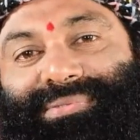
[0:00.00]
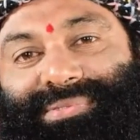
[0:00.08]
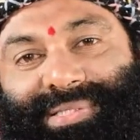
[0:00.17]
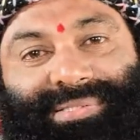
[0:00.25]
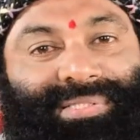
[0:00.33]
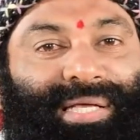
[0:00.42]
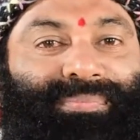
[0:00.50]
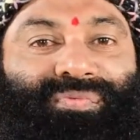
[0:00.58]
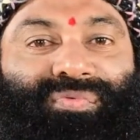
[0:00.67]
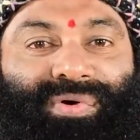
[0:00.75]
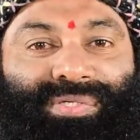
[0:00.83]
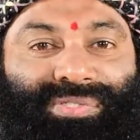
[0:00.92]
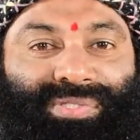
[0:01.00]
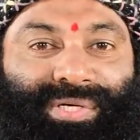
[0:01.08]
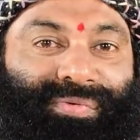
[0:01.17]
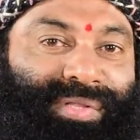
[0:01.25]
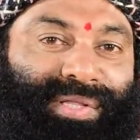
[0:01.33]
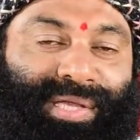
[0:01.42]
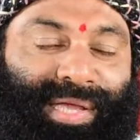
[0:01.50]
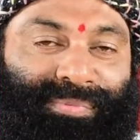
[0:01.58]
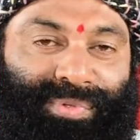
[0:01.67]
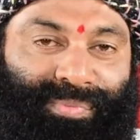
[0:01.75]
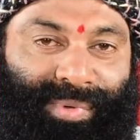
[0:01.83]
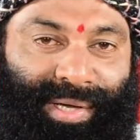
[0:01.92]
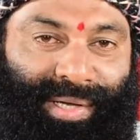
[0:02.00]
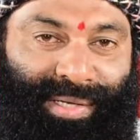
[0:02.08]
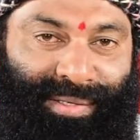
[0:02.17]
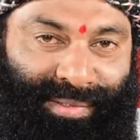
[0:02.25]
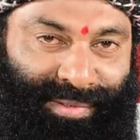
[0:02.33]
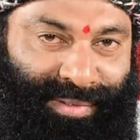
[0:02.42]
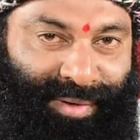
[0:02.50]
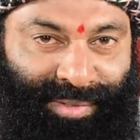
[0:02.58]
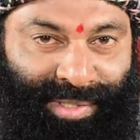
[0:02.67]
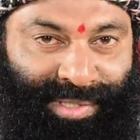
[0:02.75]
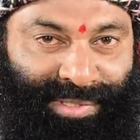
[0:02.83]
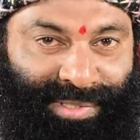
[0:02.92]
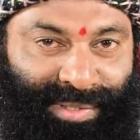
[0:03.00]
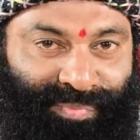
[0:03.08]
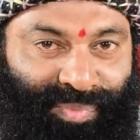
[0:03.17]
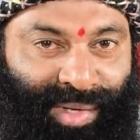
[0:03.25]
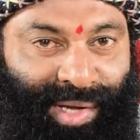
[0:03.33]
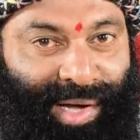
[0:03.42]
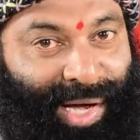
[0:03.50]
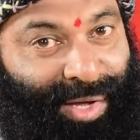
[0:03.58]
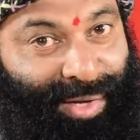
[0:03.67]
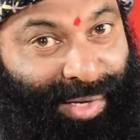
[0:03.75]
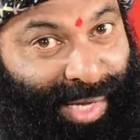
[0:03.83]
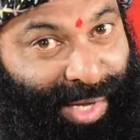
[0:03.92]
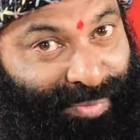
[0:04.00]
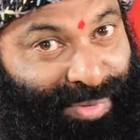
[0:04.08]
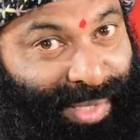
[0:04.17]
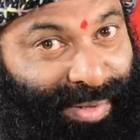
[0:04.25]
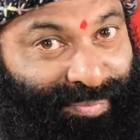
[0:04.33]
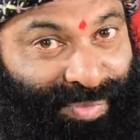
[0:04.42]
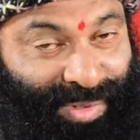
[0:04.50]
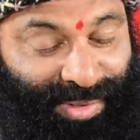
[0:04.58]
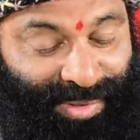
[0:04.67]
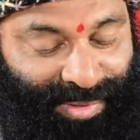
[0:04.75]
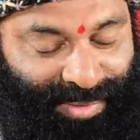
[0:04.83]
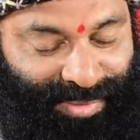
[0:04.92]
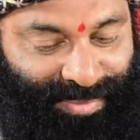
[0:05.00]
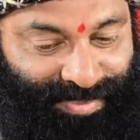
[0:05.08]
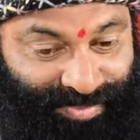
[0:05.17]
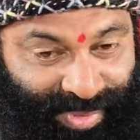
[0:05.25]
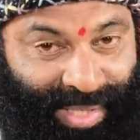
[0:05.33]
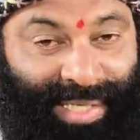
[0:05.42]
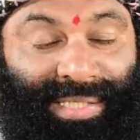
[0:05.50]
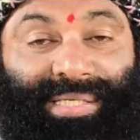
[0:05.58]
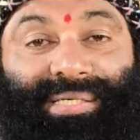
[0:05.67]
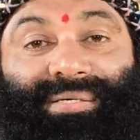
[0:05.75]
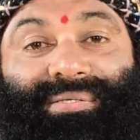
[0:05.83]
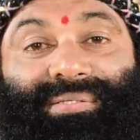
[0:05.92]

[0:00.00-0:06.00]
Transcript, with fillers: Just day before yesterday, when they came to my cottage, I gave them uh, bread,